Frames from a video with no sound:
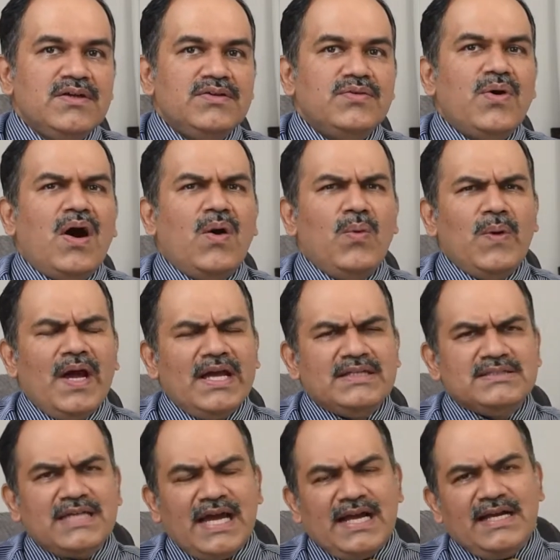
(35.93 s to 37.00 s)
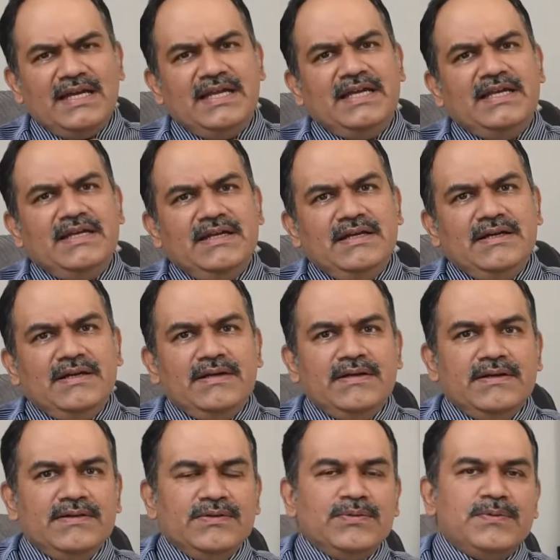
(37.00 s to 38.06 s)
So, how exactly
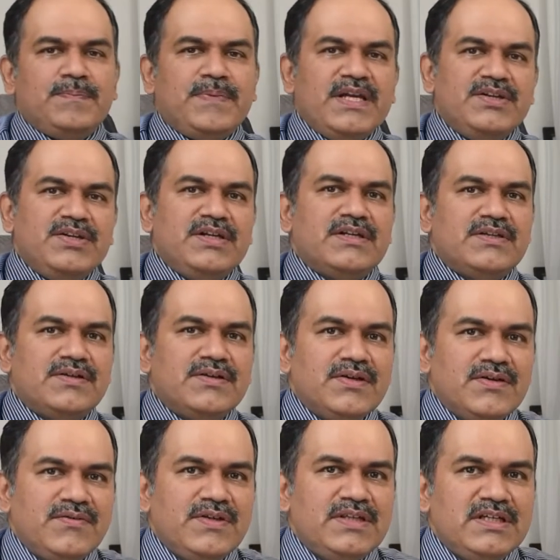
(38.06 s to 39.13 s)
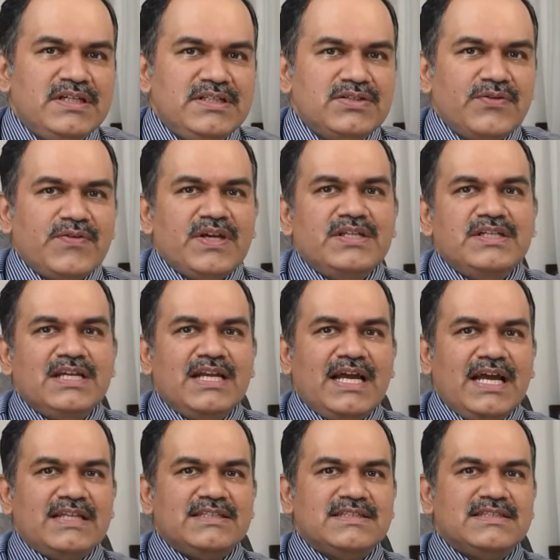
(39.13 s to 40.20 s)
do patients with esophageal
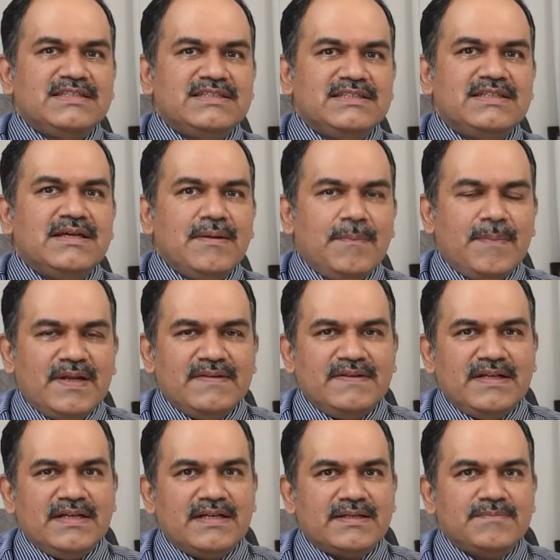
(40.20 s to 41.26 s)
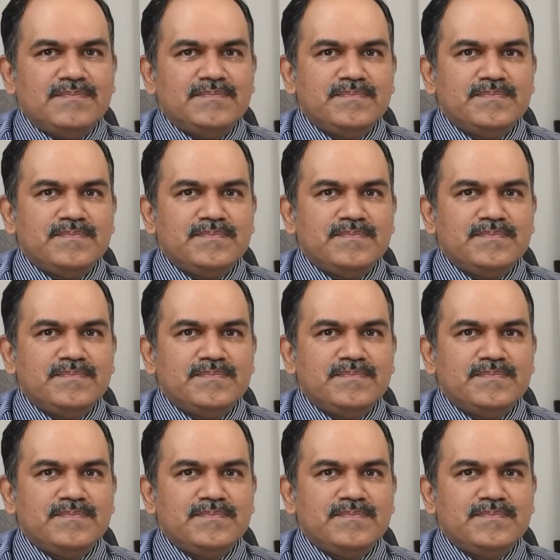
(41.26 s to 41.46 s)
cancers present?